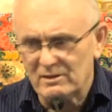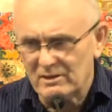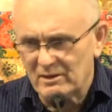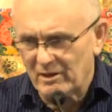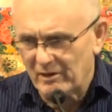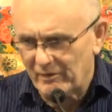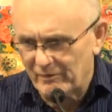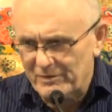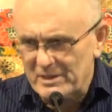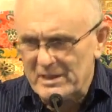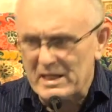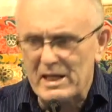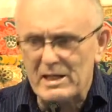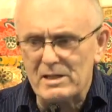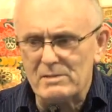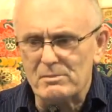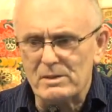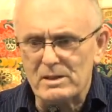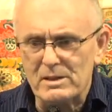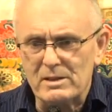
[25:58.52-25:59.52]
of the
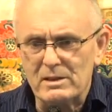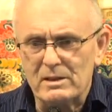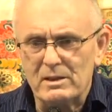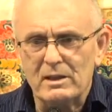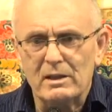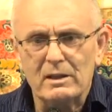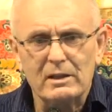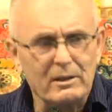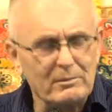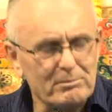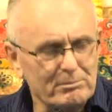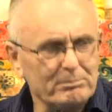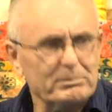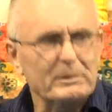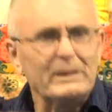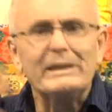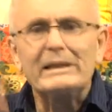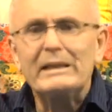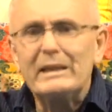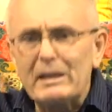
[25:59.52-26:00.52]
enemy
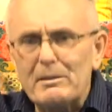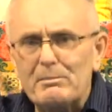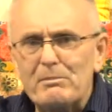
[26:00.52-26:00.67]
completely